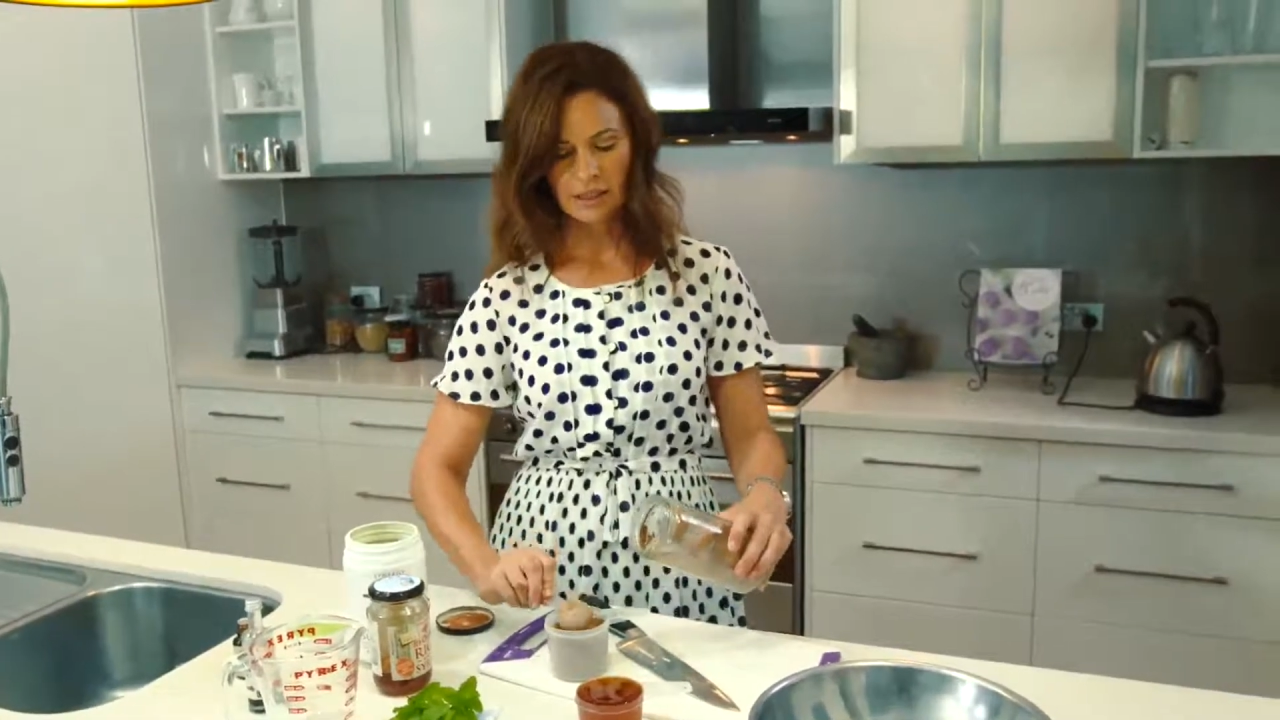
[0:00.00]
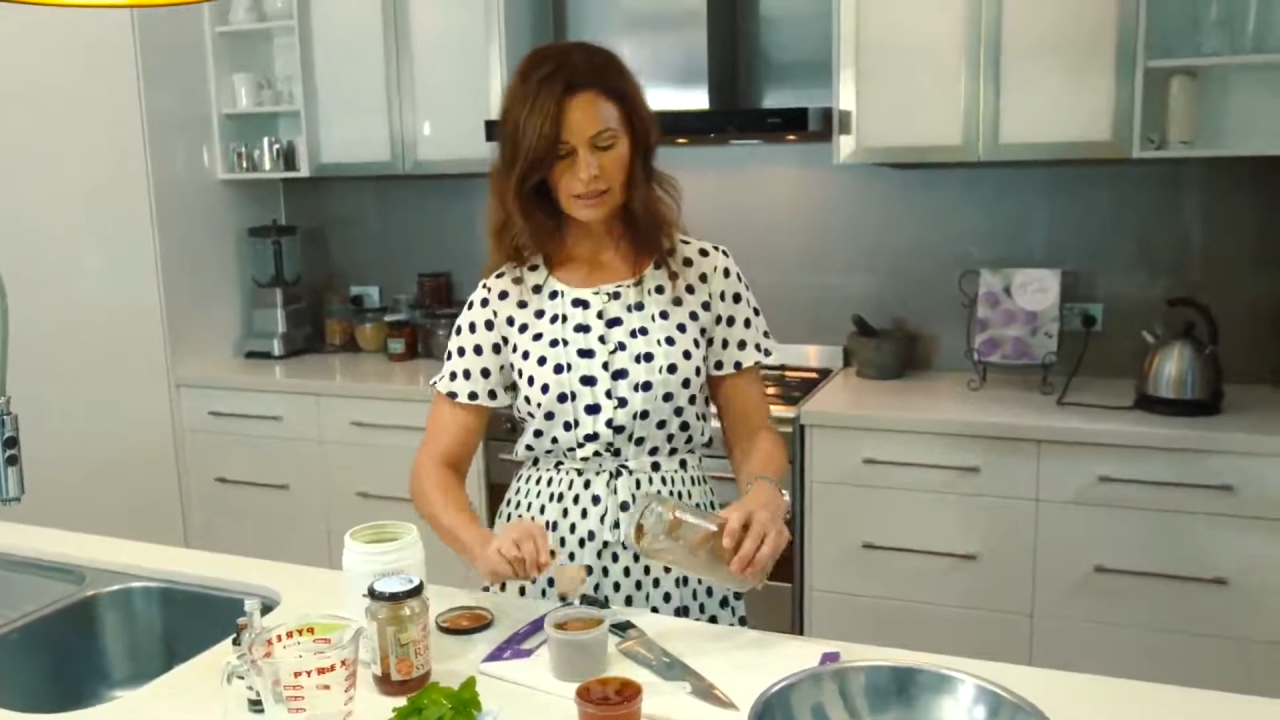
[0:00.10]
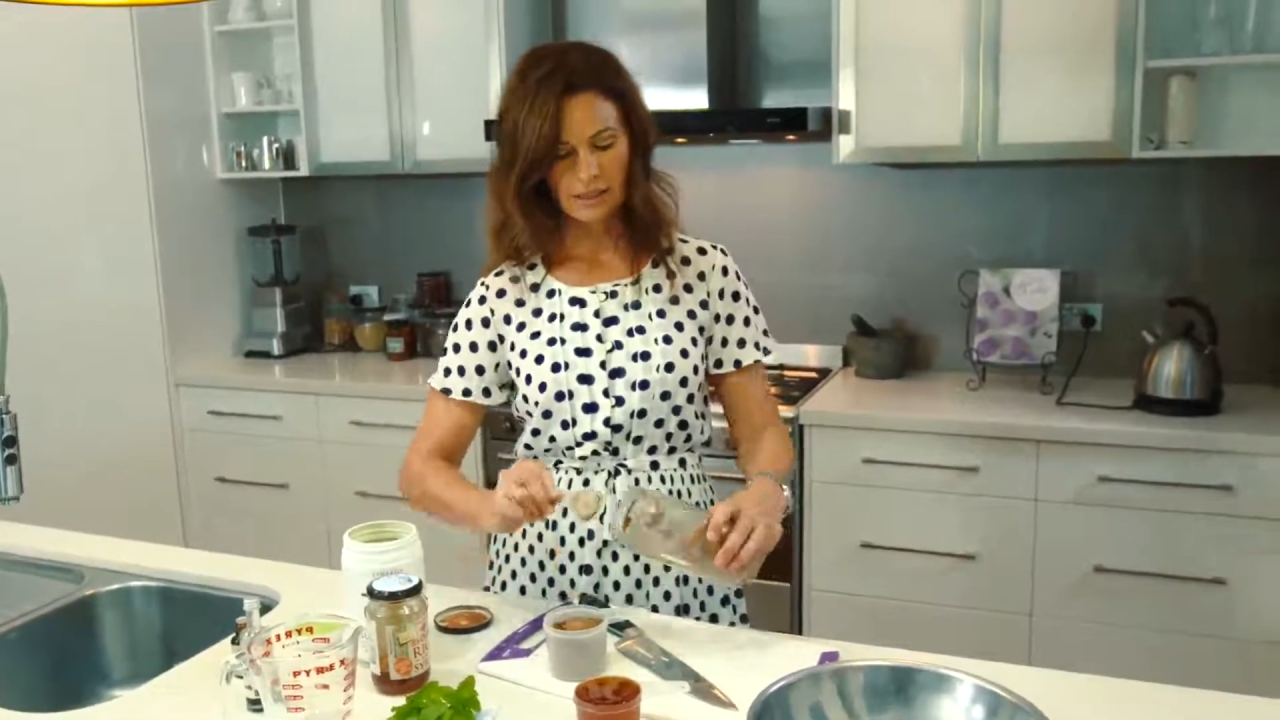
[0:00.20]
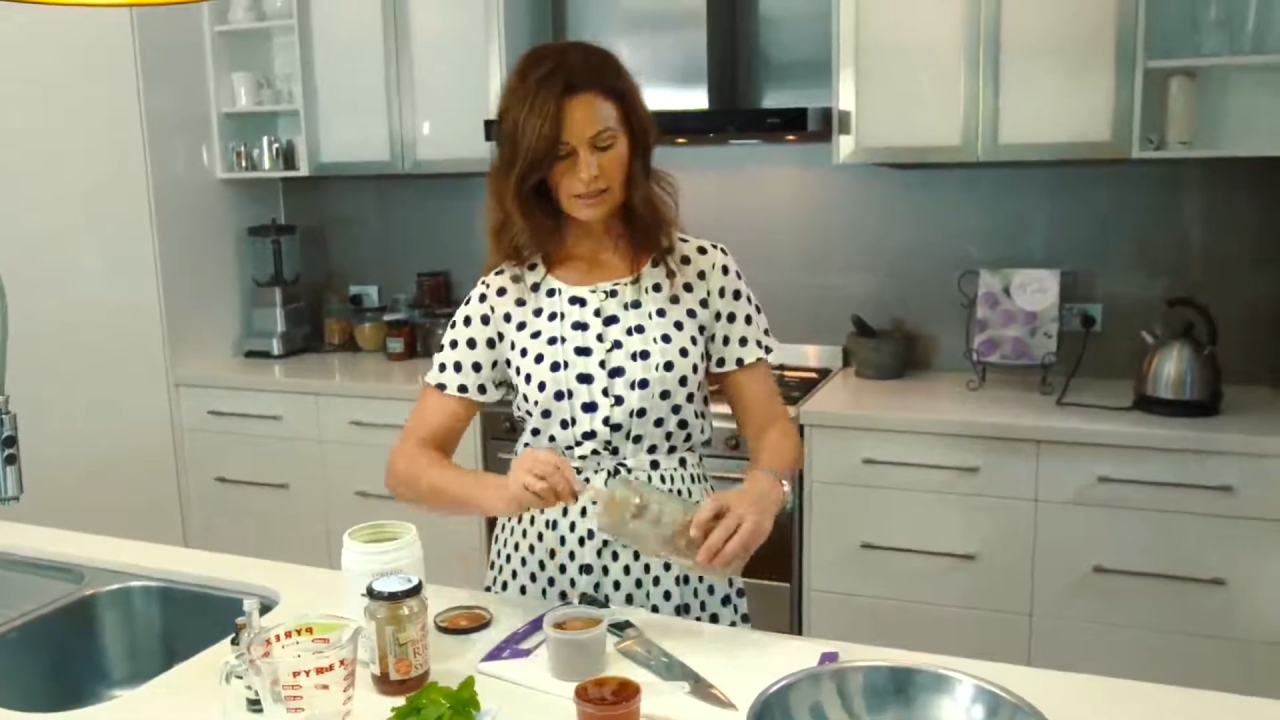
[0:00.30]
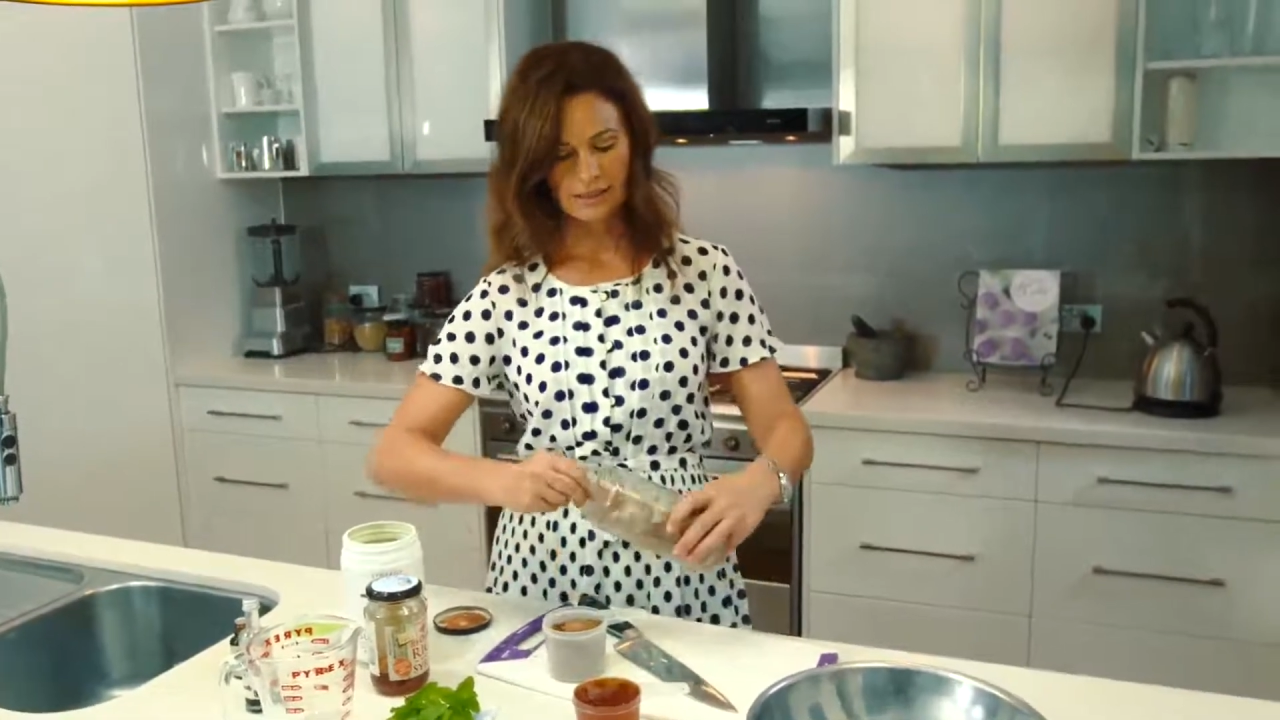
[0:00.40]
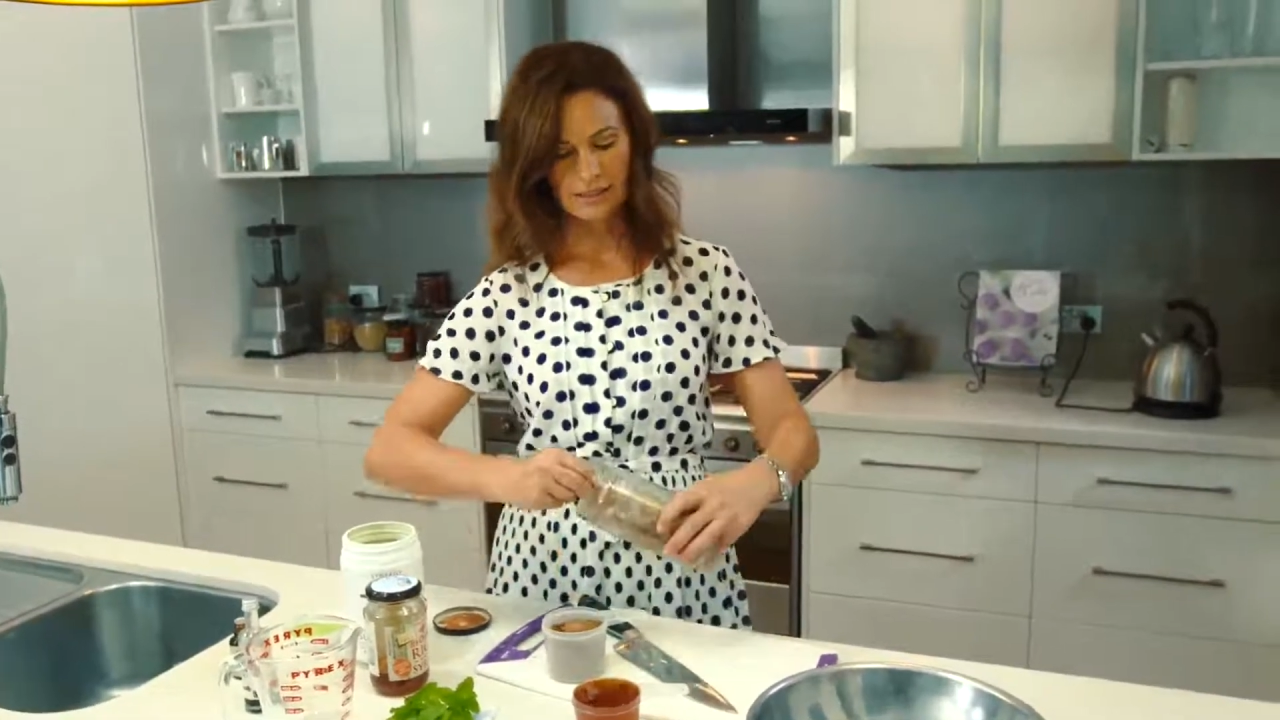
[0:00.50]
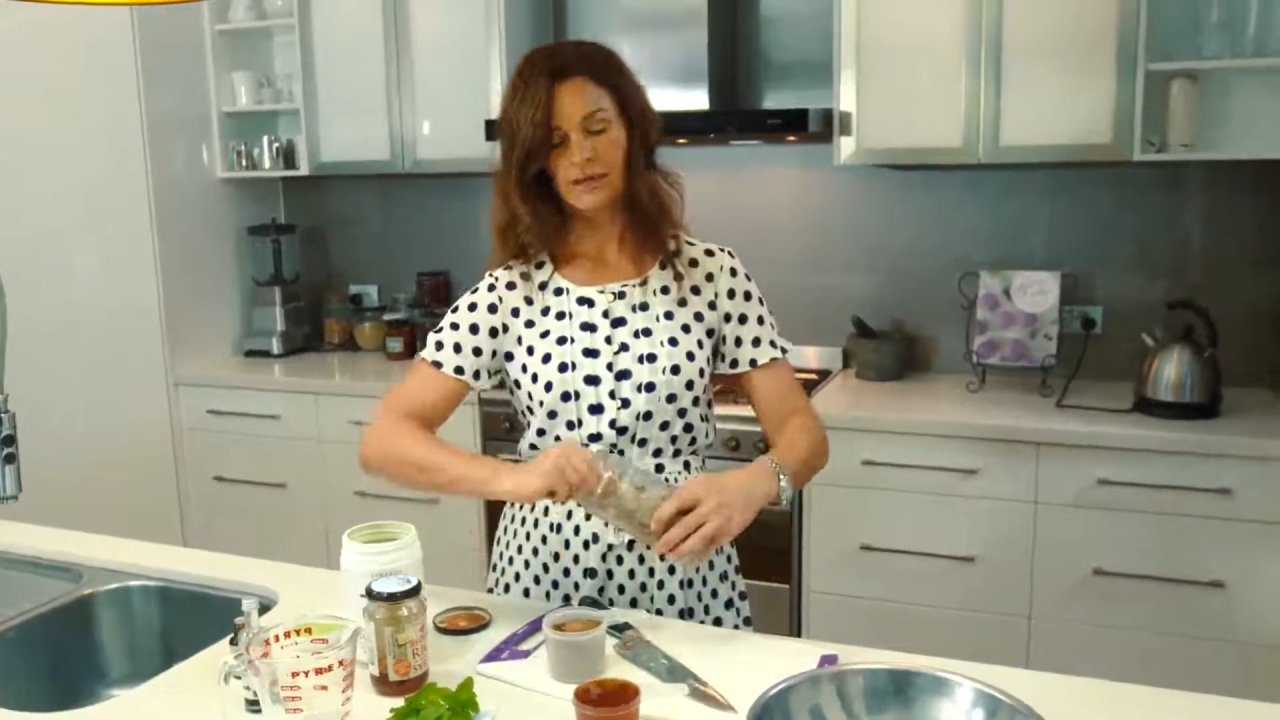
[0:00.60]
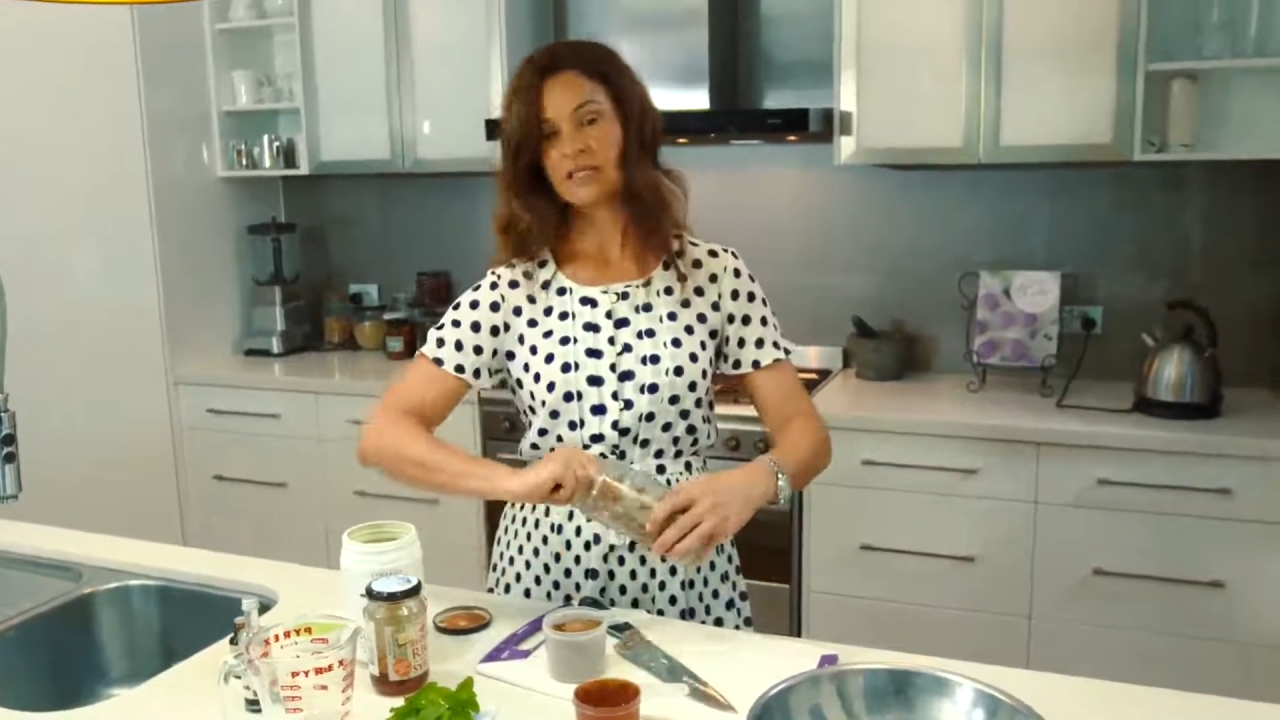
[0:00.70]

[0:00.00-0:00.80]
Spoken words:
to consider,